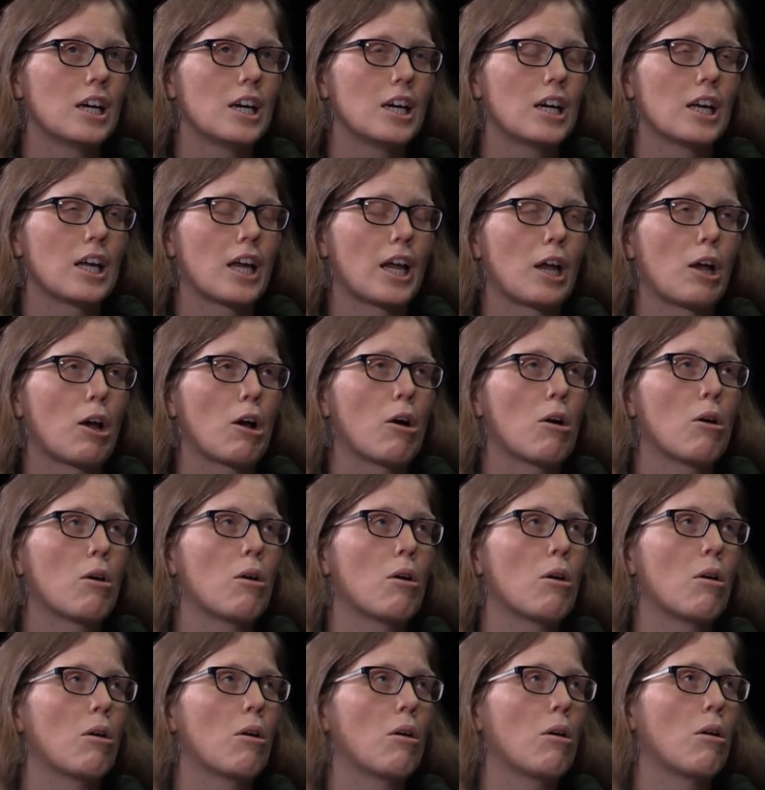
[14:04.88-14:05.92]
like
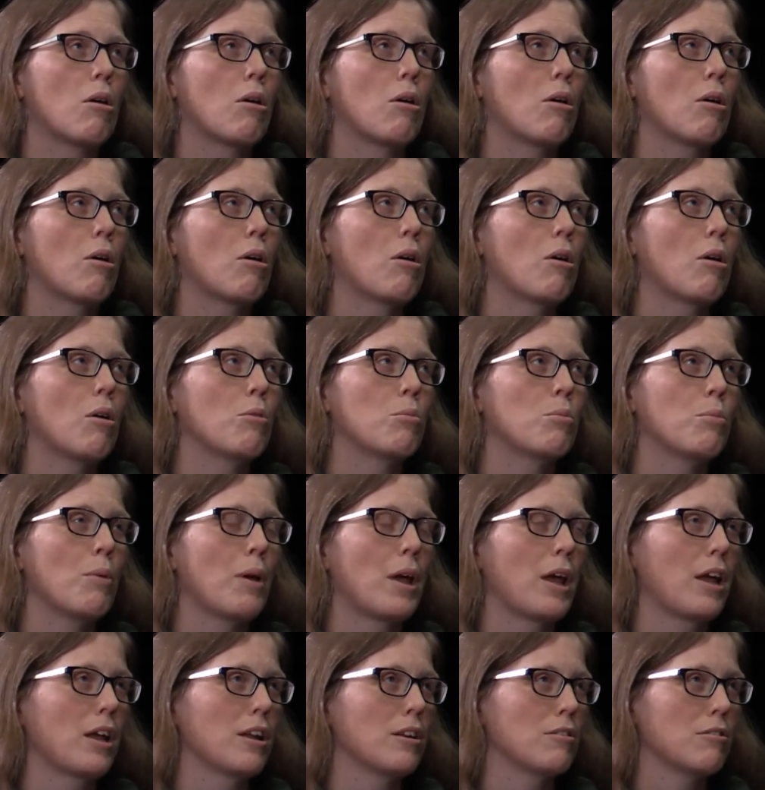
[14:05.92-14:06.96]

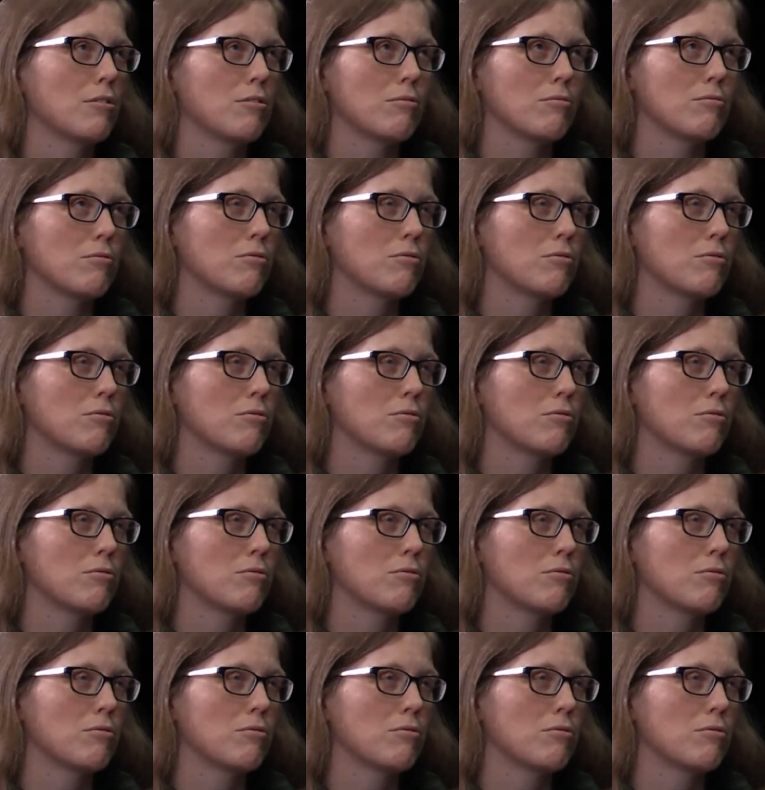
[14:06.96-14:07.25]
hoping